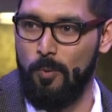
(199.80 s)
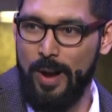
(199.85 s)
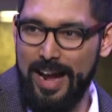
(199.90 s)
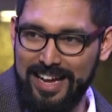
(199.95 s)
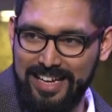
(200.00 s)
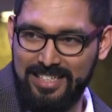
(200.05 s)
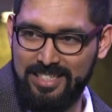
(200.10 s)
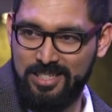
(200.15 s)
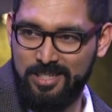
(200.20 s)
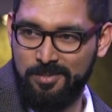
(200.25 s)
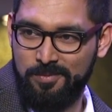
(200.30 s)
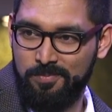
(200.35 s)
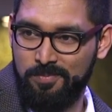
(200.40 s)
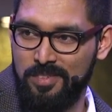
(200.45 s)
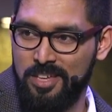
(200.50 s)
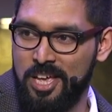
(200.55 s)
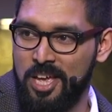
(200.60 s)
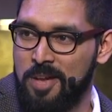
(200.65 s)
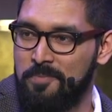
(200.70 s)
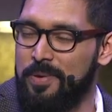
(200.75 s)
wait.
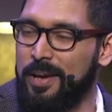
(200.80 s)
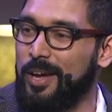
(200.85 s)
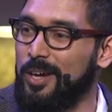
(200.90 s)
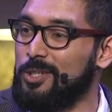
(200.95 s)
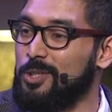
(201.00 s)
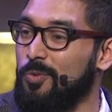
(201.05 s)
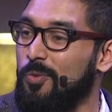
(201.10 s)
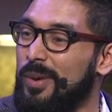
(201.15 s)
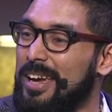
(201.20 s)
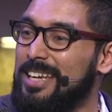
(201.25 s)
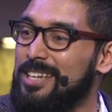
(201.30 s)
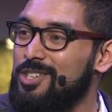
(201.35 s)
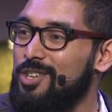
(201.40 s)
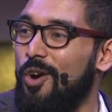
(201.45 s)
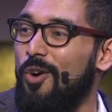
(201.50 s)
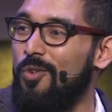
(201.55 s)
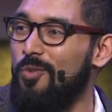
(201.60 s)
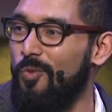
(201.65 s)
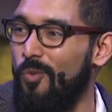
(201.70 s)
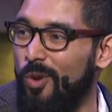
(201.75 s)
Because we
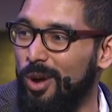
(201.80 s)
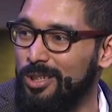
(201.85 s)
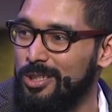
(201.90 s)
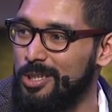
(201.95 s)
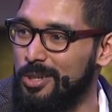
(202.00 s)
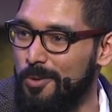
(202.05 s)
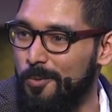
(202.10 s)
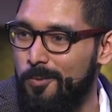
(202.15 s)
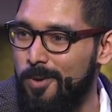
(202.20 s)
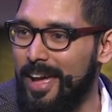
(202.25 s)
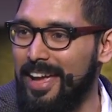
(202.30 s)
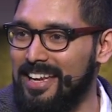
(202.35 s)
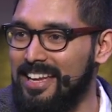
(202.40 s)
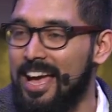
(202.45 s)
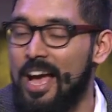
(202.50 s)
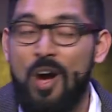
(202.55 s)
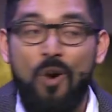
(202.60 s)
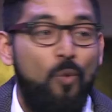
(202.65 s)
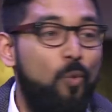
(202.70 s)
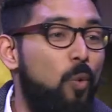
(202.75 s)
don't want to wait.
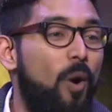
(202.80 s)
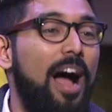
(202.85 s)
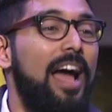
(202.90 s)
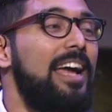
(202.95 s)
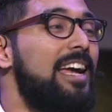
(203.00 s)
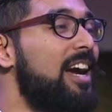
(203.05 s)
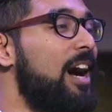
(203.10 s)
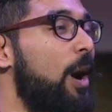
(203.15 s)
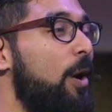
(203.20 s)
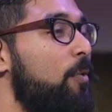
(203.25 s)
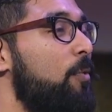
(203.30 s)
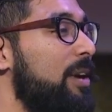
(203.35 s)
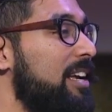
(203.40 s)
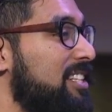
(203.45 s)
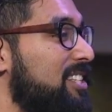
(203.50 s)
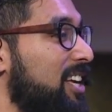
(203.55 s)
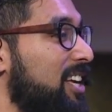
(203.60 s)
Why can't we